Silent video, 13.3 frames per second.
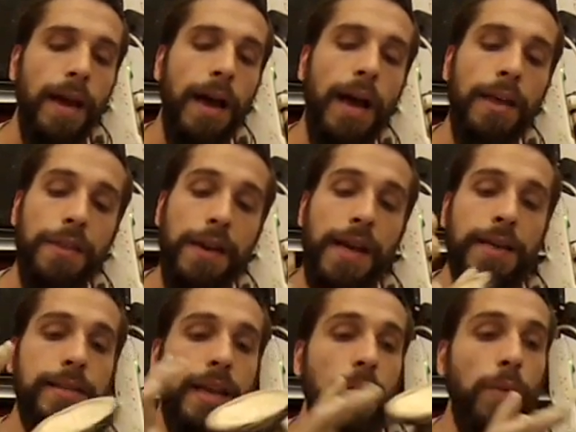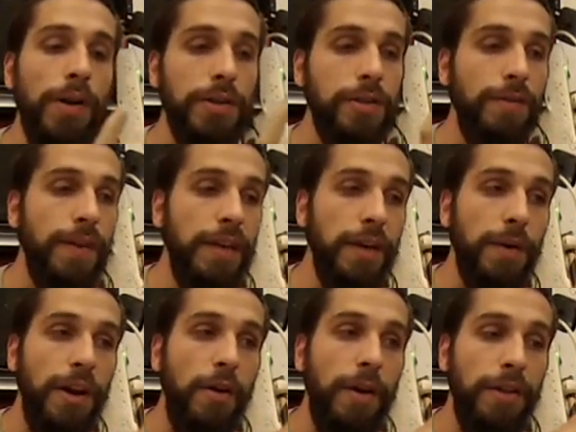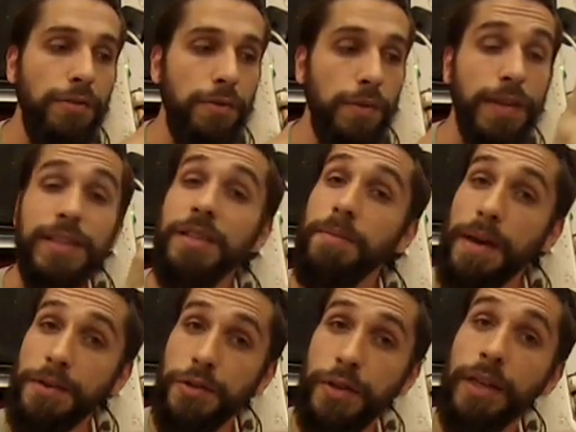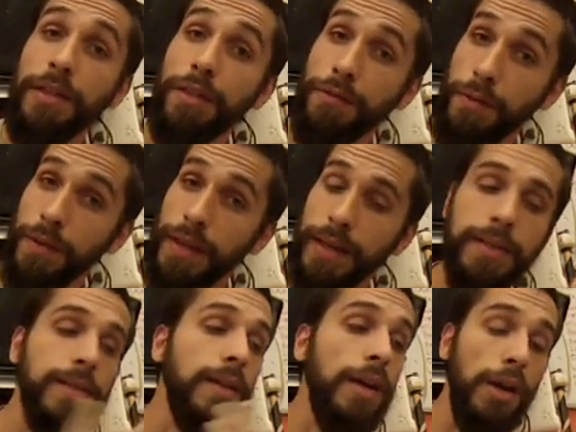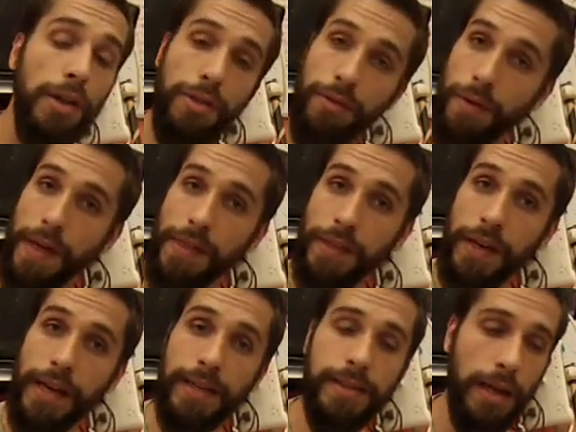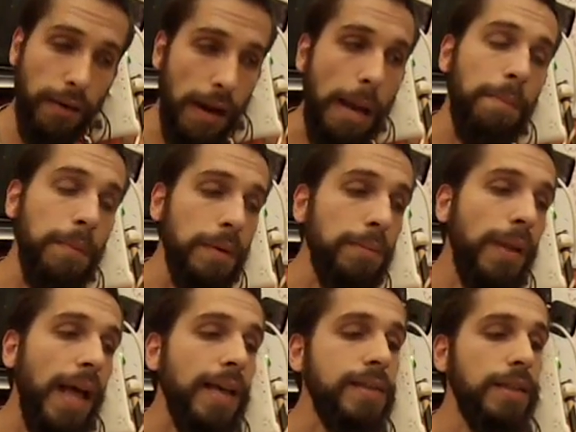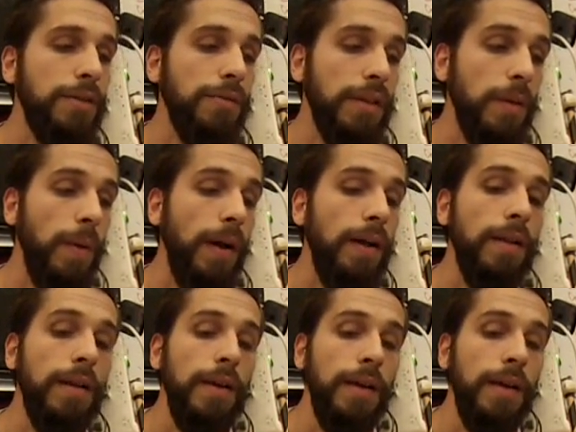The next day, watch the video on how I threw this and measured it and threw this. Throw that the next day, wrap them in plastic really well.